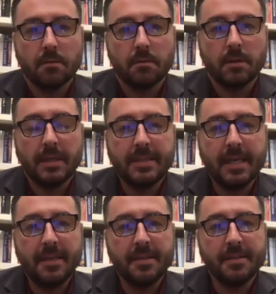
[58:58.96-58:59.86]

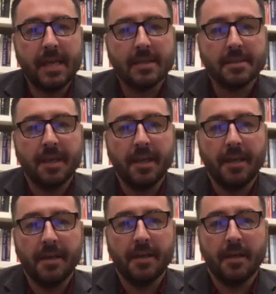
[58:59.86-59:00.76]
attendee is
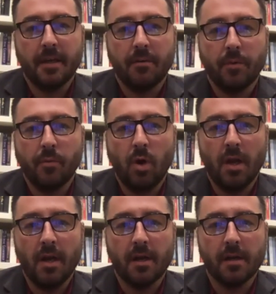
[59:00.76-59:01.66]
asking, we want
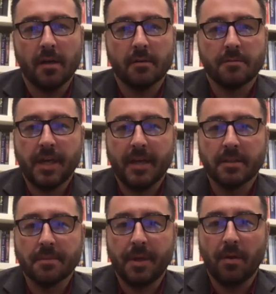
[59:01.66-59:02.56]
our child to
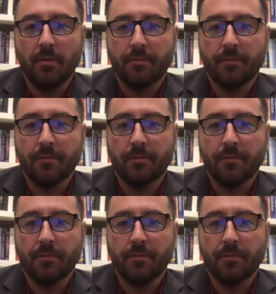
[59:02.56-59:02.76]
be home for